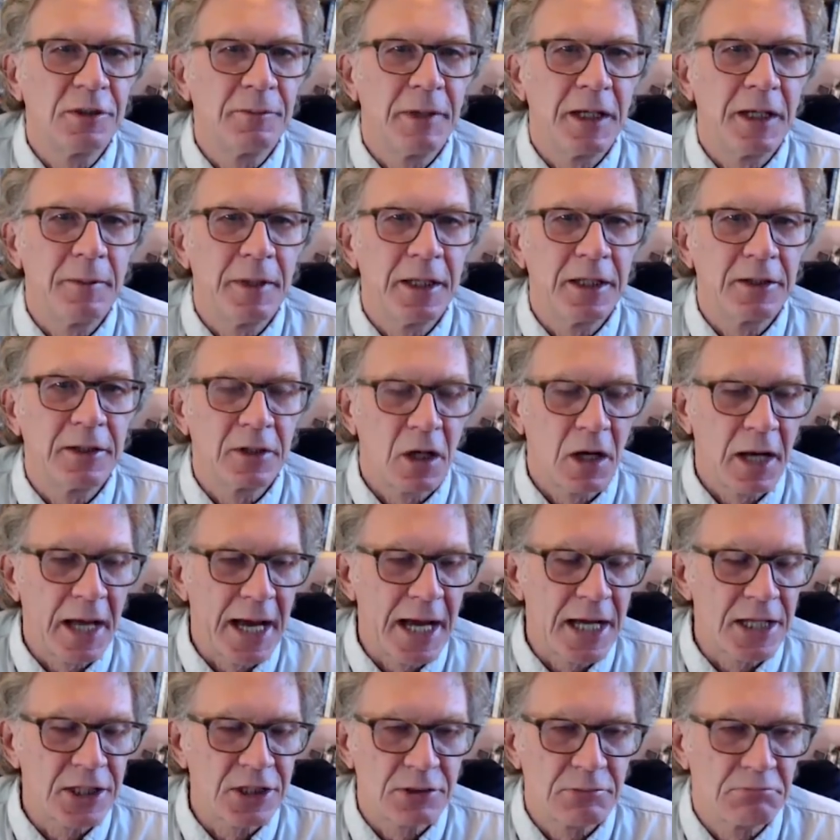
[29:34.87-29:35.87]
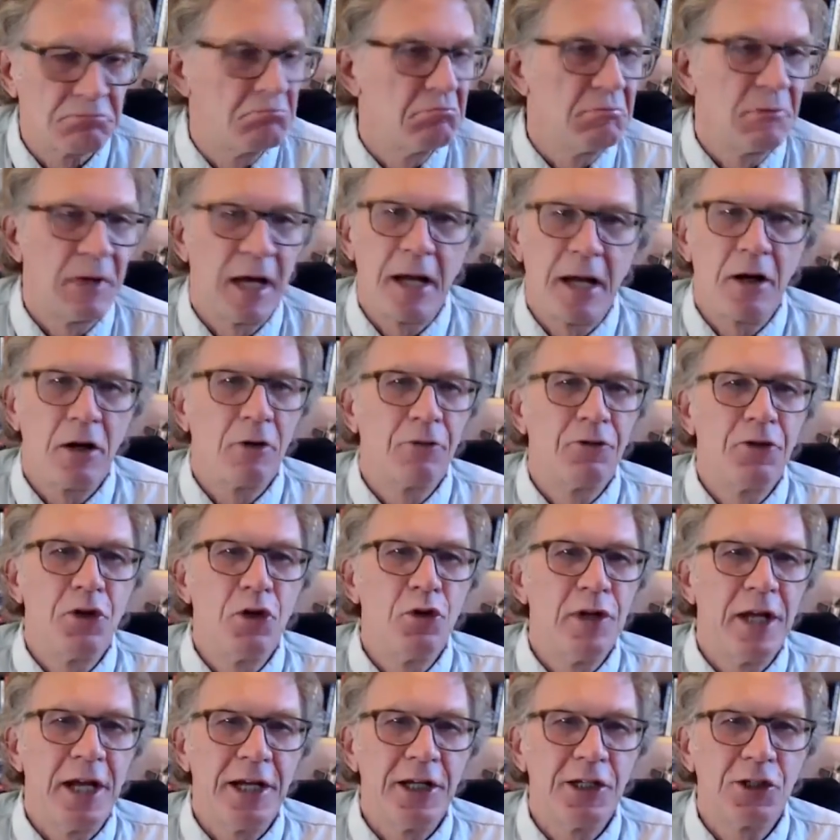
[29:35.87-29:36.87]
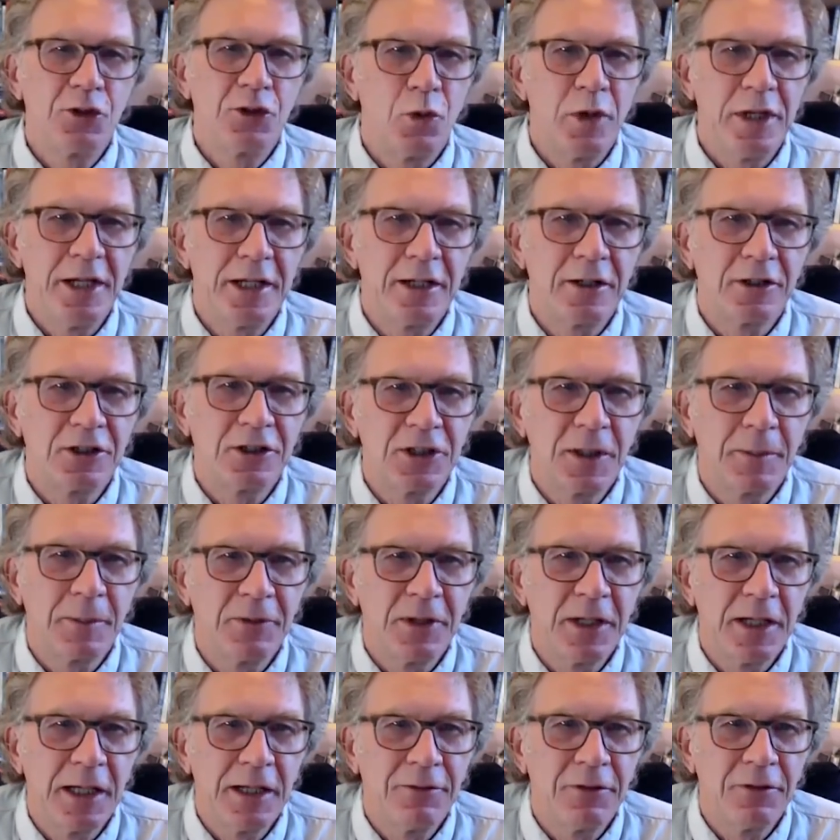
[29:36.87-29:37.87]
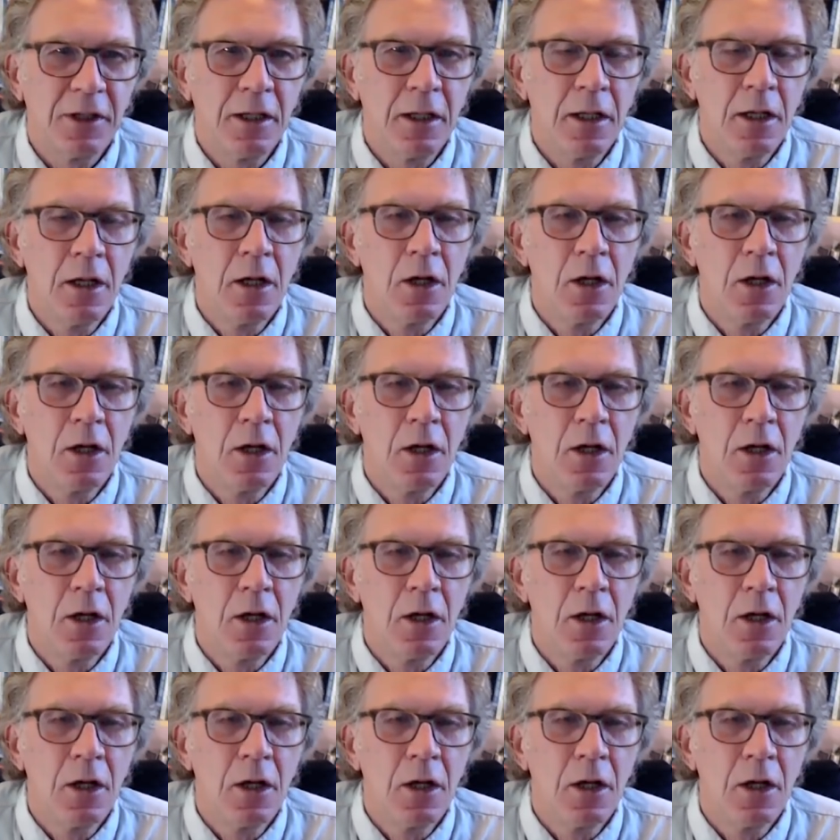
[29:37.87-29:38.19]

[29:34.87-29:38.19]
maybe in the last, few days, week or something even,